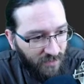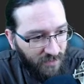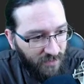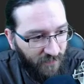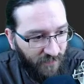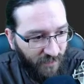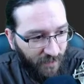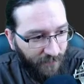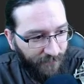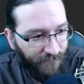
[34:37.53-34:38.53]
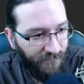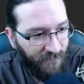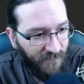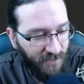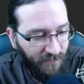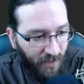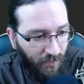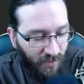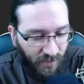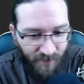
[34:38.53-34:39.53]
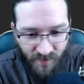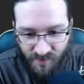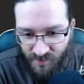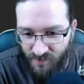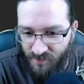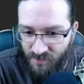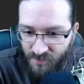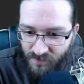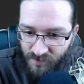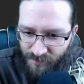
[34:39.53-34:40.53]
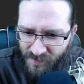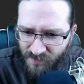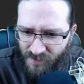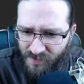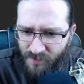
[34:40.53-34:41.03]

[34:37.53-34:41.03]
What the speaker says: is over there. So the manual and the appendice. Well,